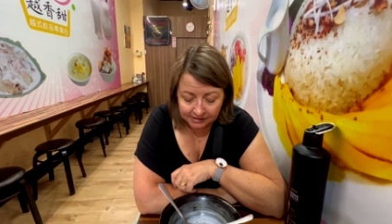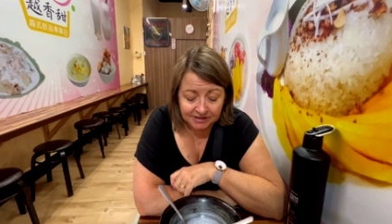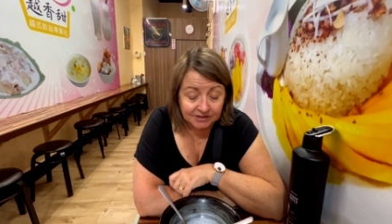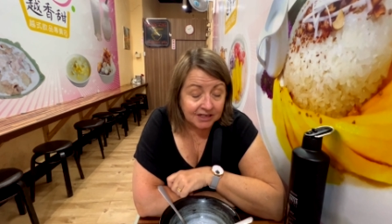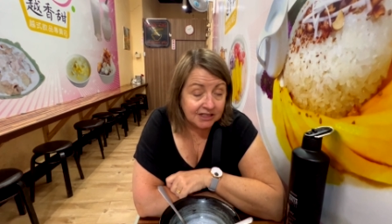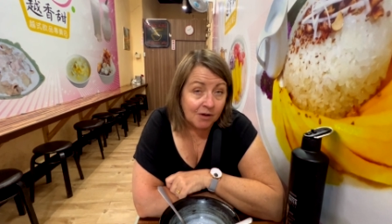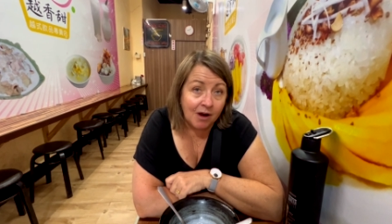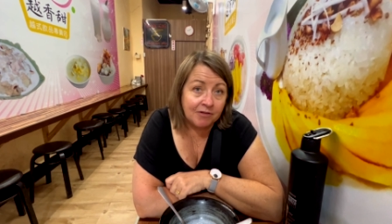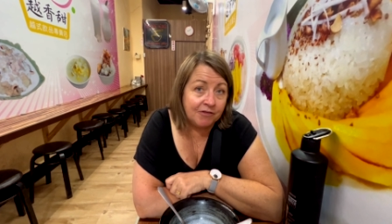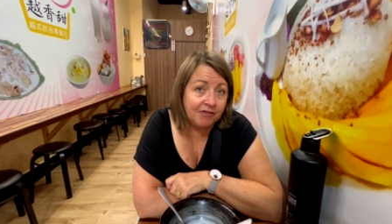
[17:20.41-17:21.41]
So was actually
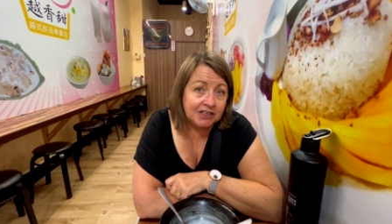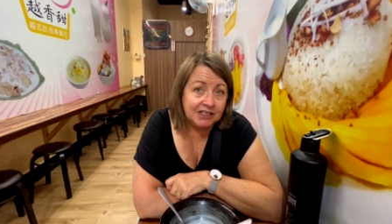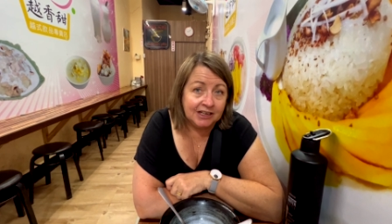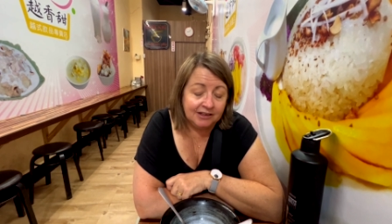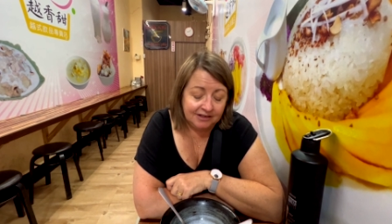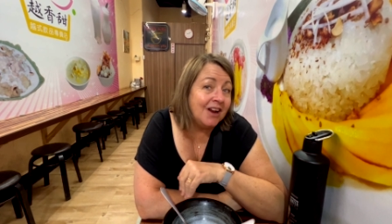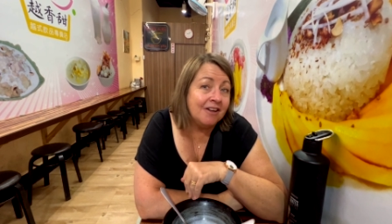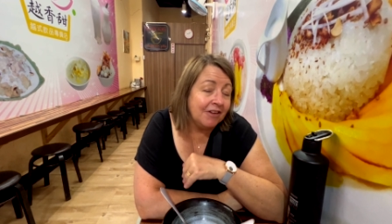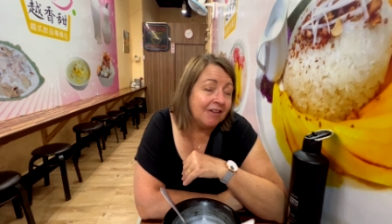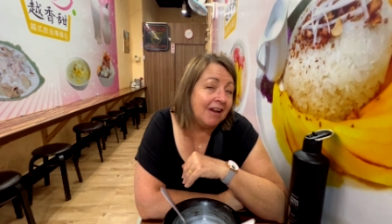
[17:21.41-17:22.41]
quite refreshing trying to
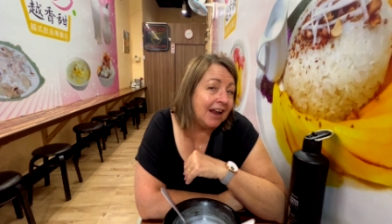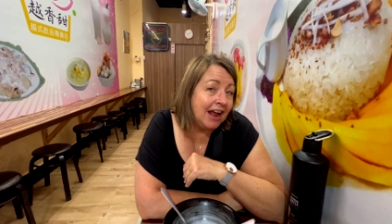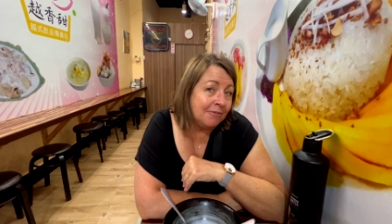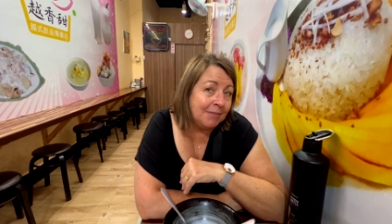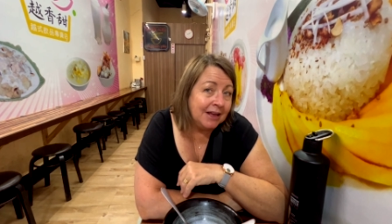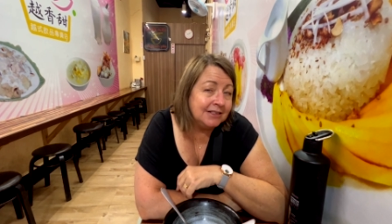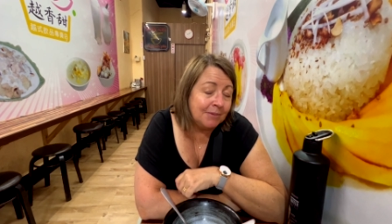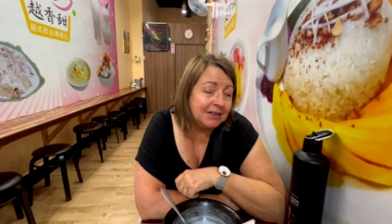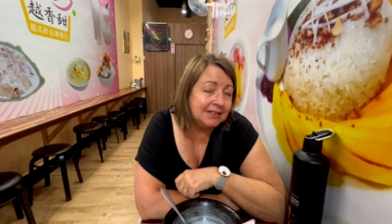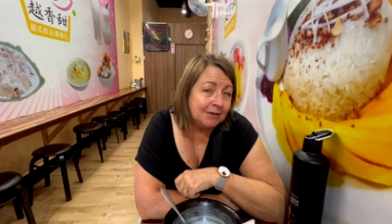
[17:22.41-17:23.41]
figure out how to make
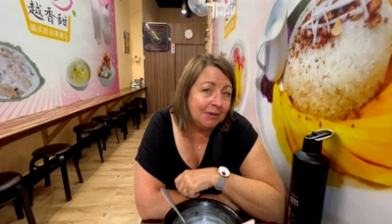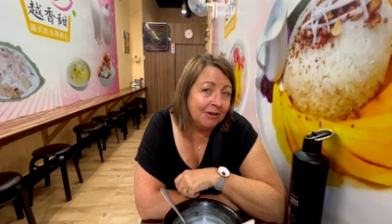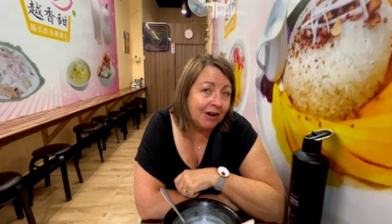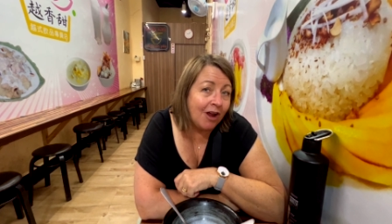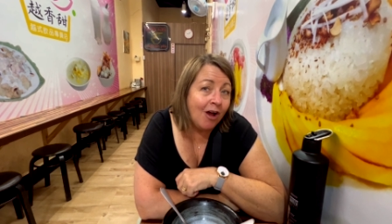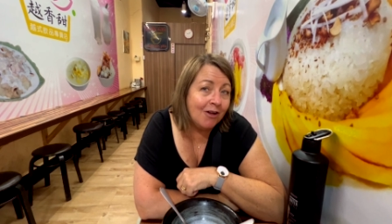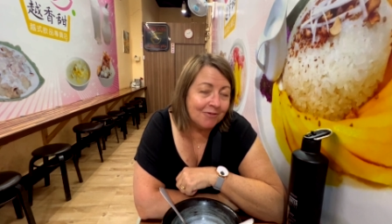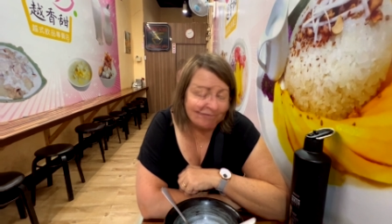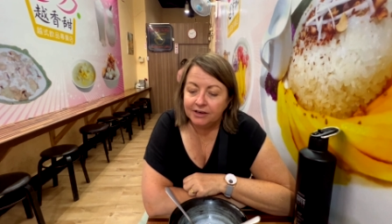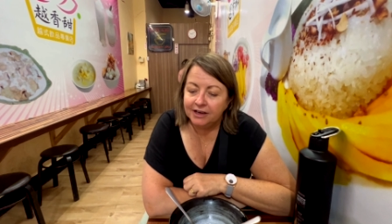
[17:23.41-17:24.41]
something similar at
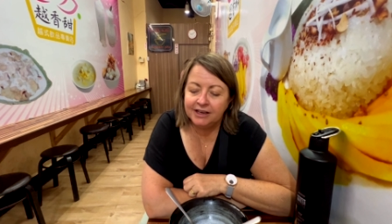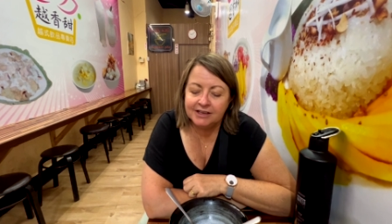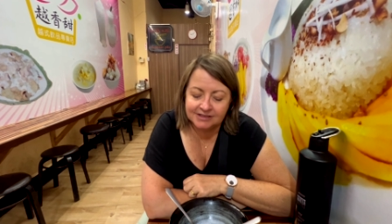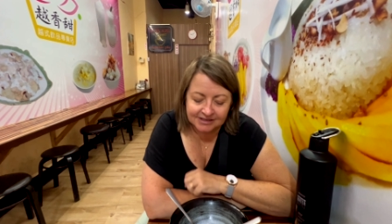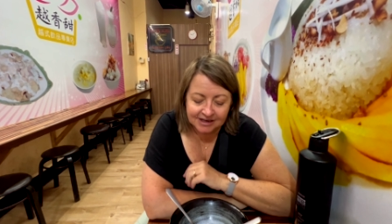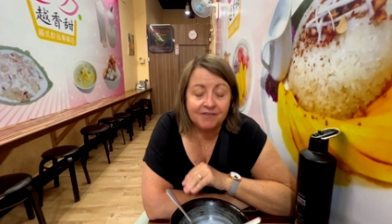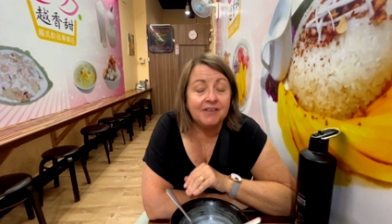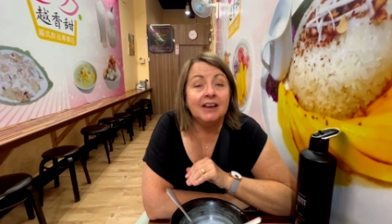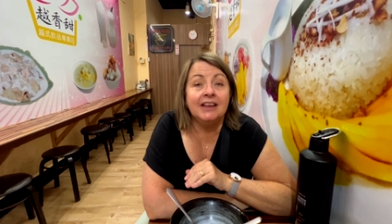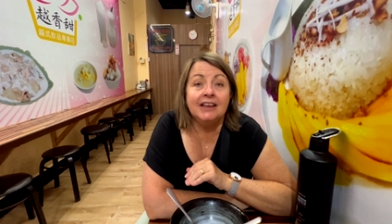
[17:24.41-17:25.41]
home. It is
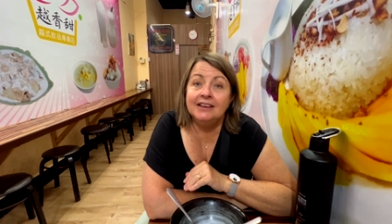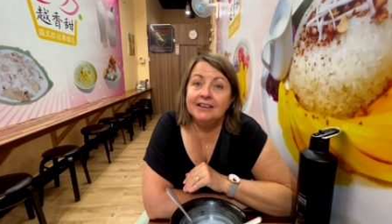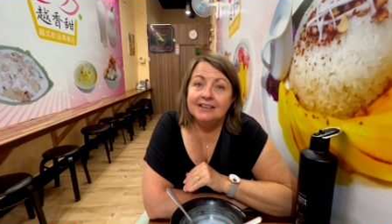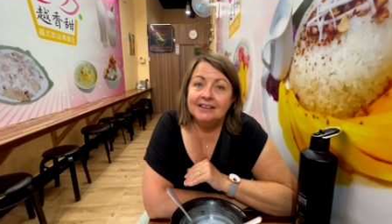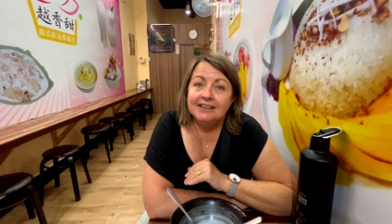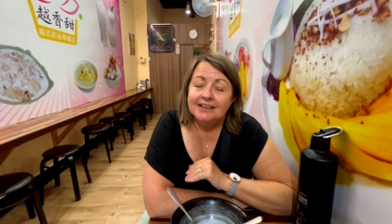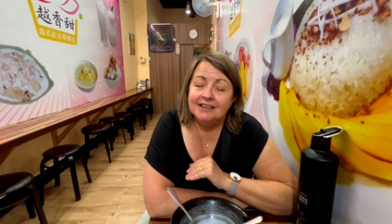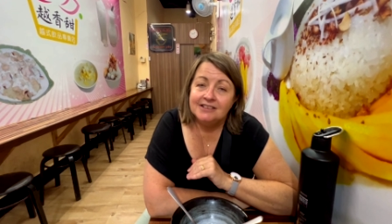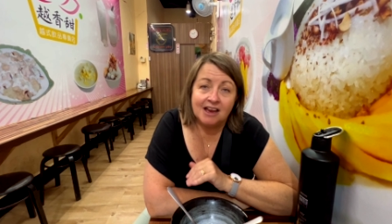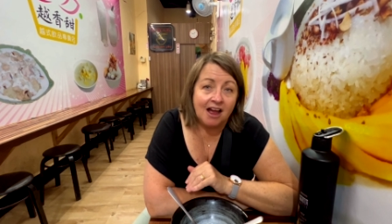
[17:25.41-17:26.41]
definitely
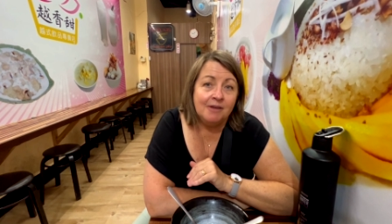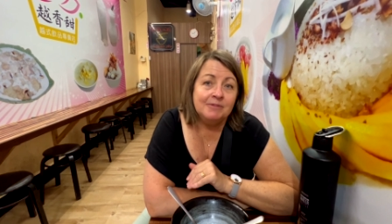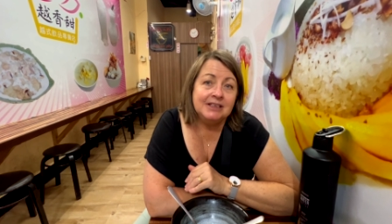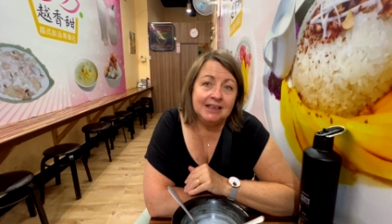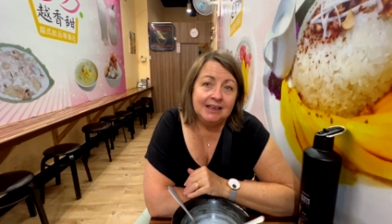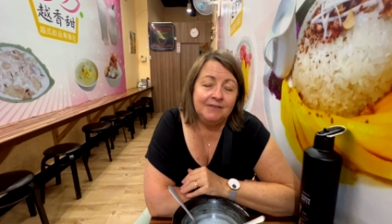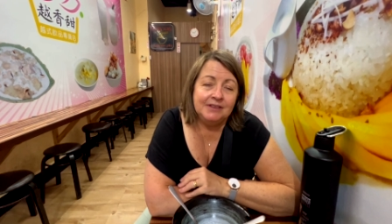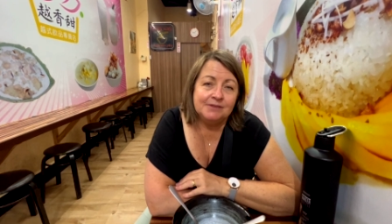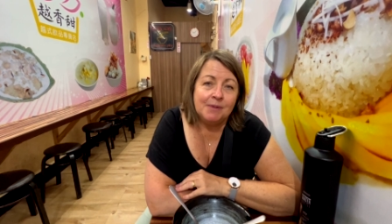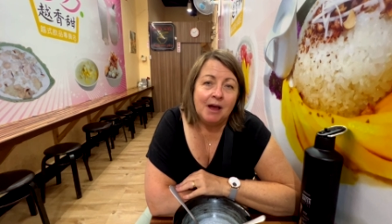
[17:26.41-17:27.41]
time to leave
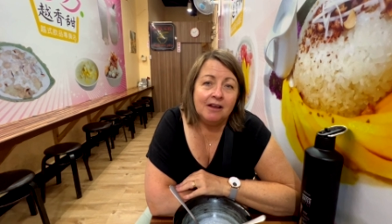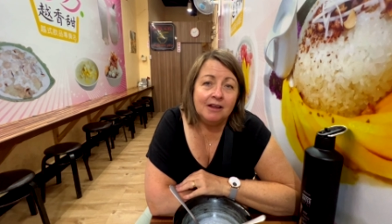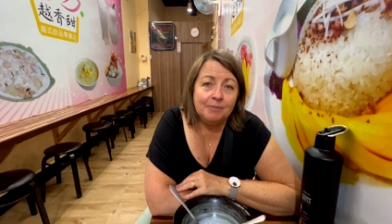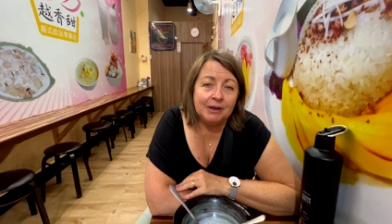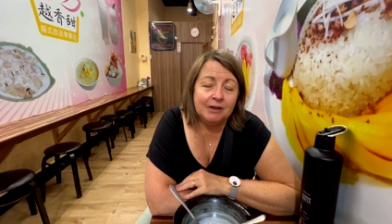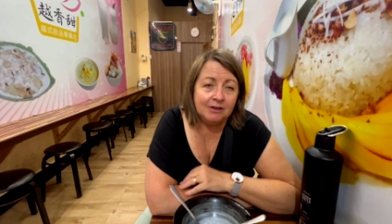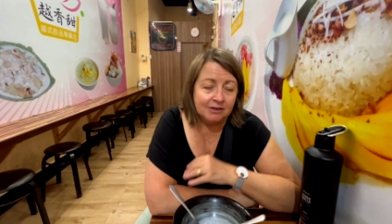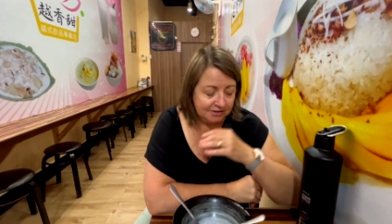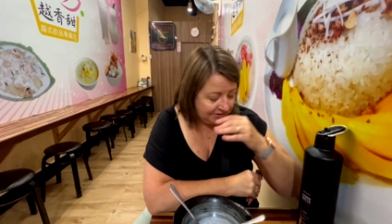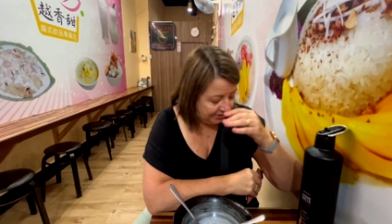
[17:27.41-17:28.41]
this market
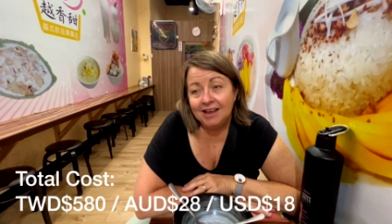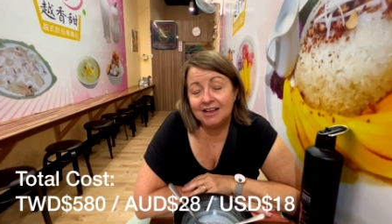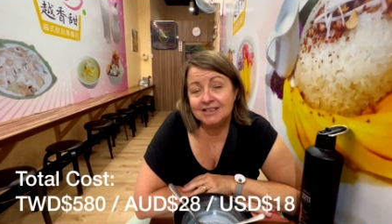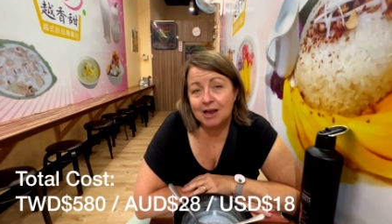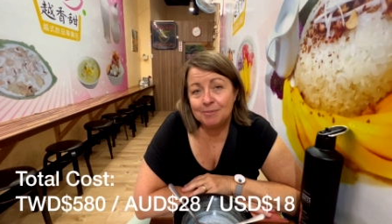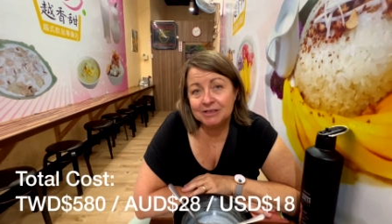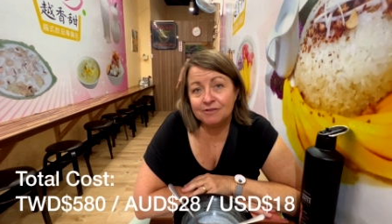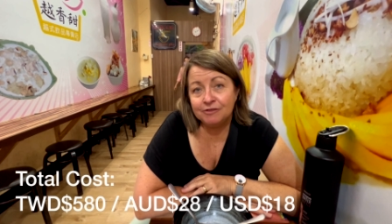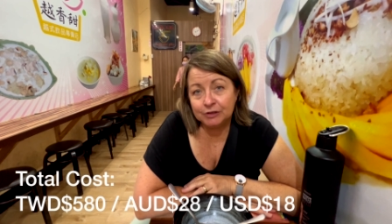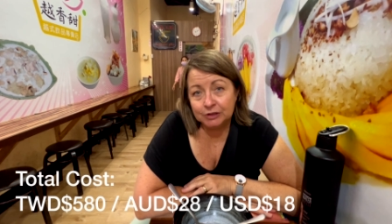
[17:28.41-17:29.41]
because our tummies are
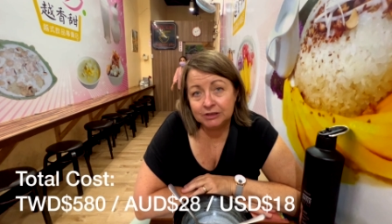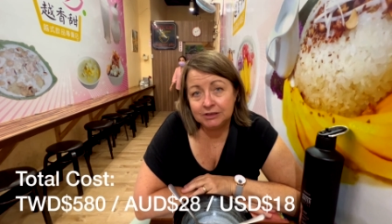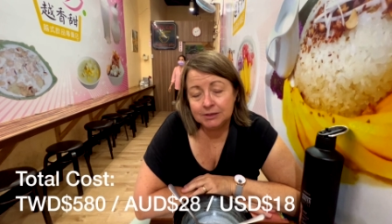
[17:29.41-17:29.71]
full.